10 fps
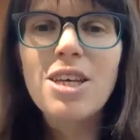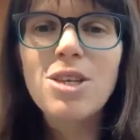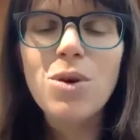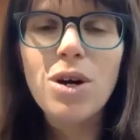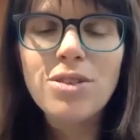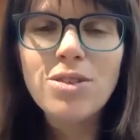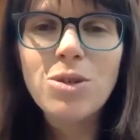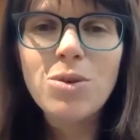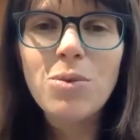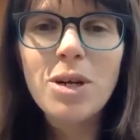You
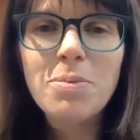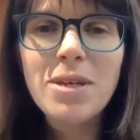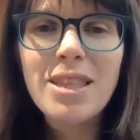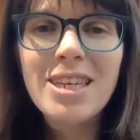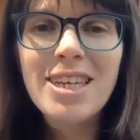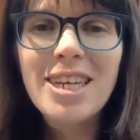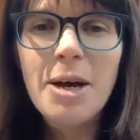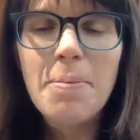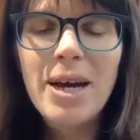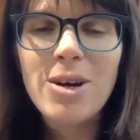also want to be thinking
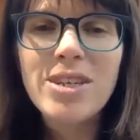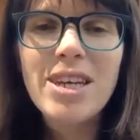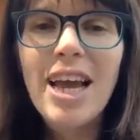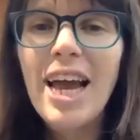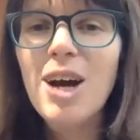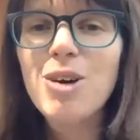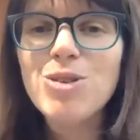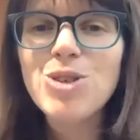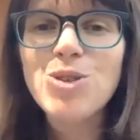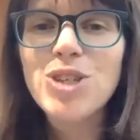about how
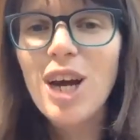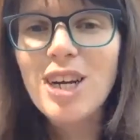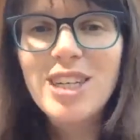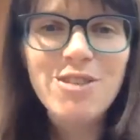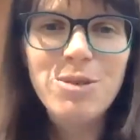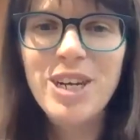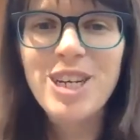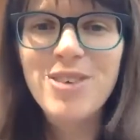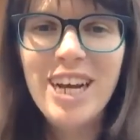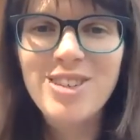to talk to everybody
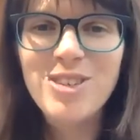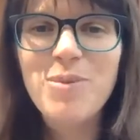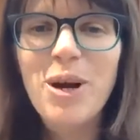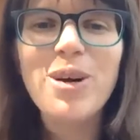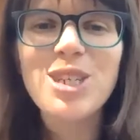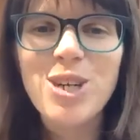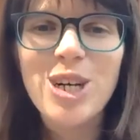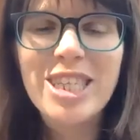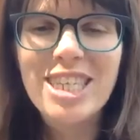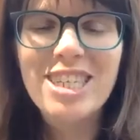around you about what you all
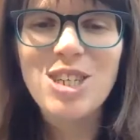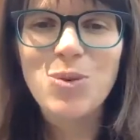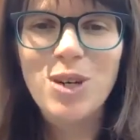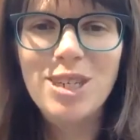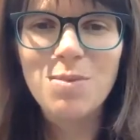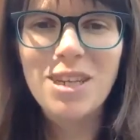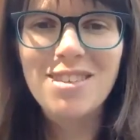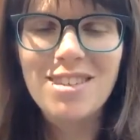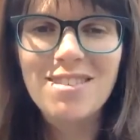need in your workspaces.